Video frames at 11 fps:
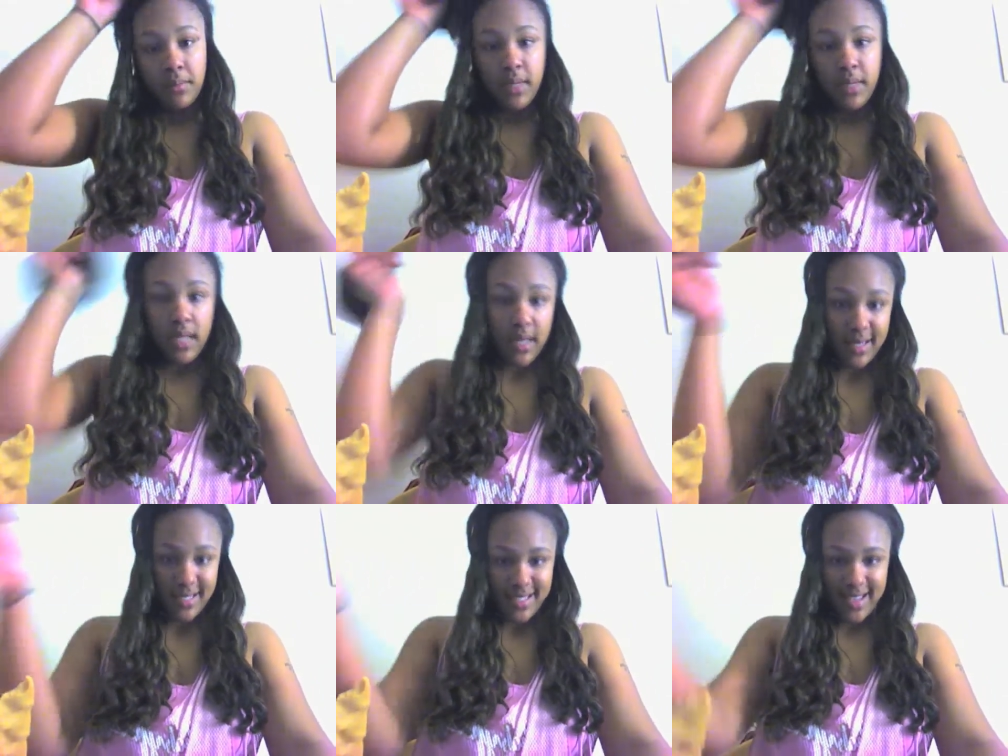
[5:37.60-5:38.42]

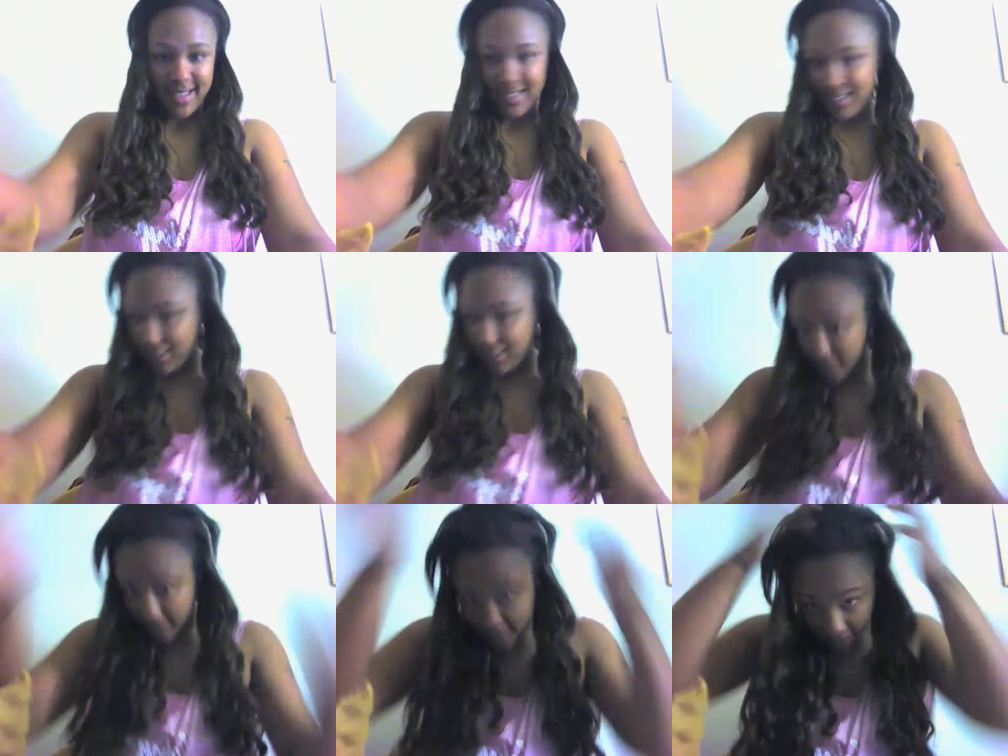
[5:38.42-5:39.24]
because uh,
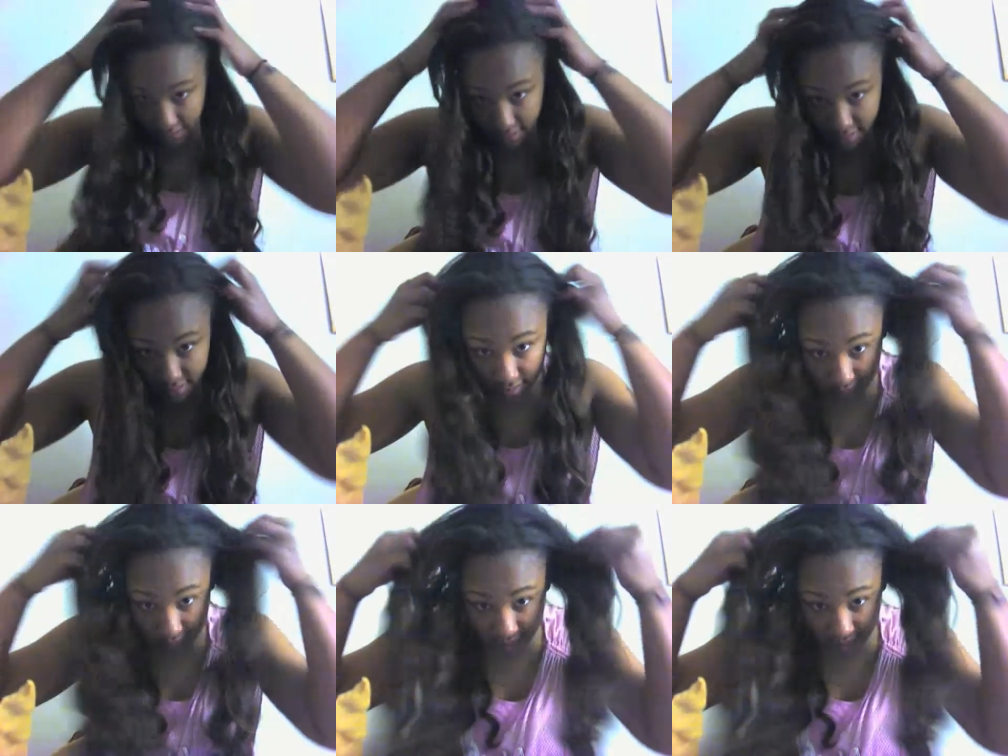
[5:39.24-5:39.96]
you can see it's